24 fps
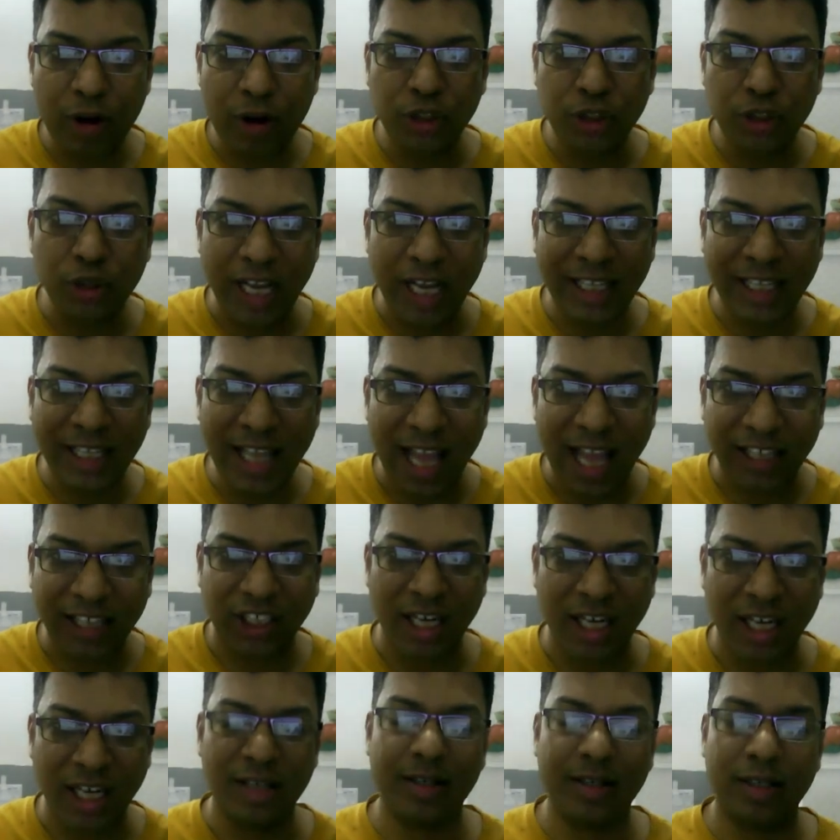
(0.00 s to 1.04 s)
should take the
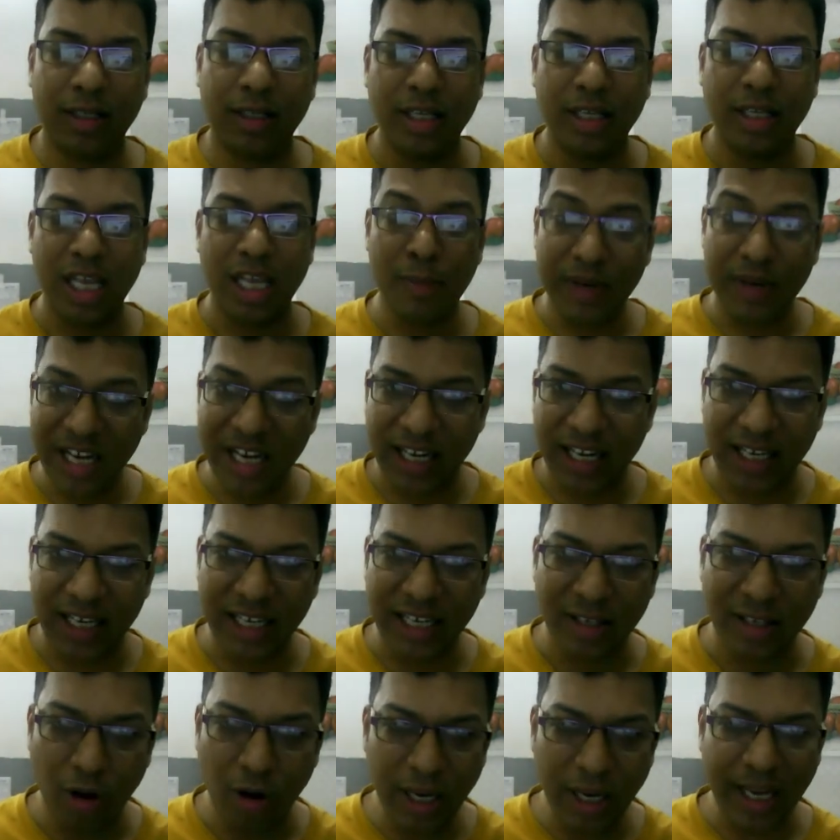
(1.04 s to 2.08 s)
action immediately.
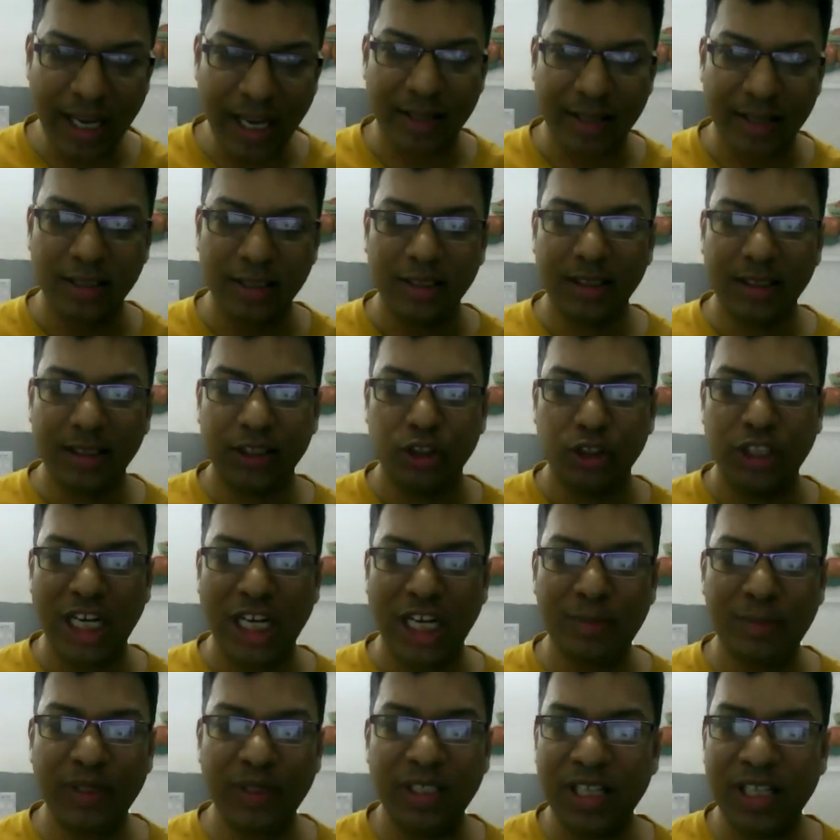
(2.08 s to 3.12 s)
Okay, so that
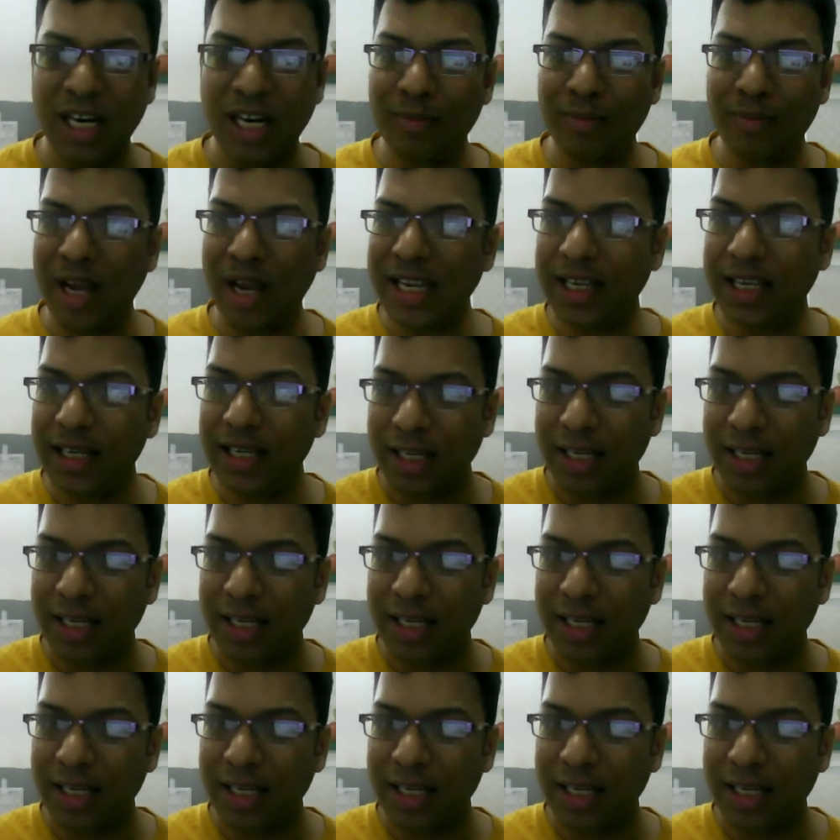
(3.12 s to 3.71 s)
is being done by